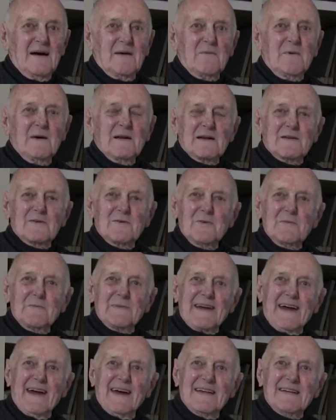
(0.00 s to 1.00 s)
Well, it all
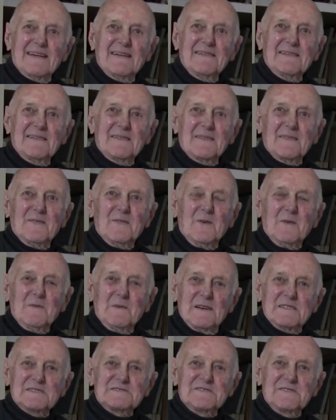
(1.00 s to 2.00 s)
began
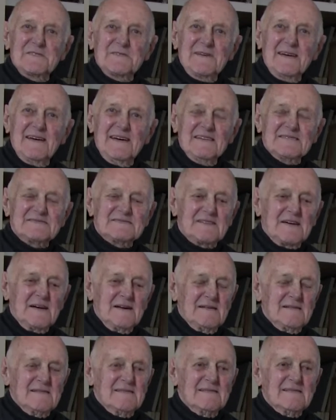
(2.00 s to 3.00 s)
almost 2 years ago.